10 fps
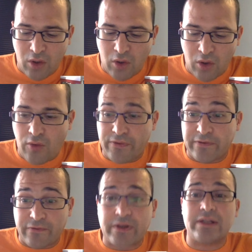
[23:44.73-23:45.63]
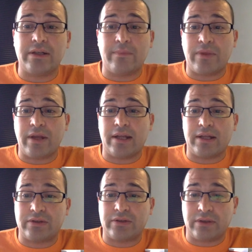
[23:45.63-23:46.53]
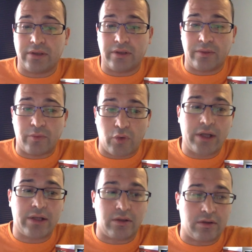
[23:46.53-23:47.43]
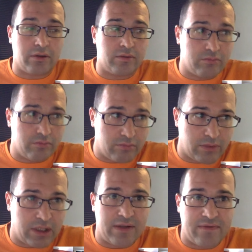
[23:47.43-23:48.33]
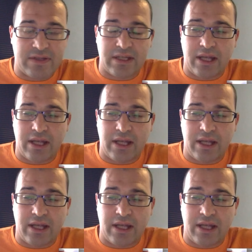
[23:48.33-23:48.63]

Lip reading: of the freedom that Gradle gives,